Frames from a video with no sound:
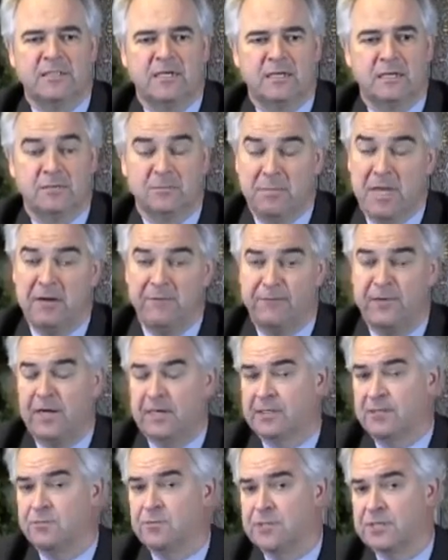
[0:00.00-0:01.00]
matter of
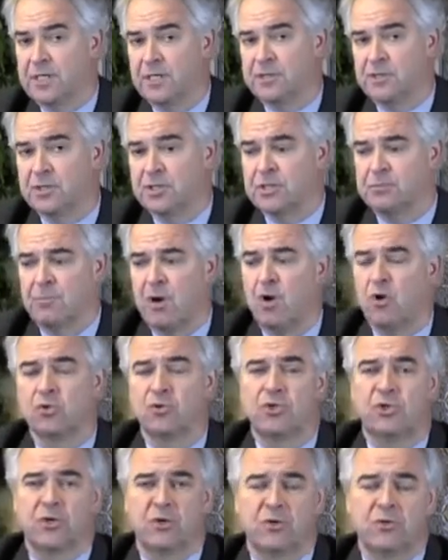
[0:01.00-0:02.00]
fact, it was such a small
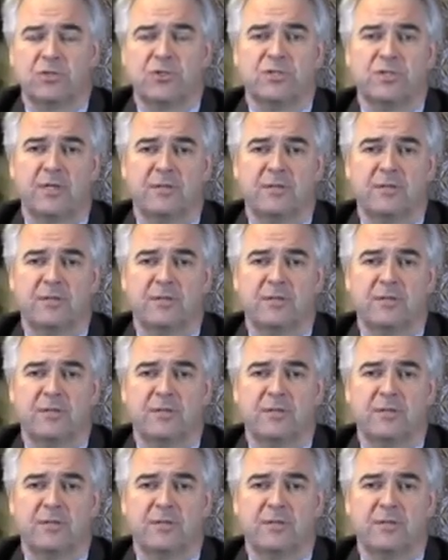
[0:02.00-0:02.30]
church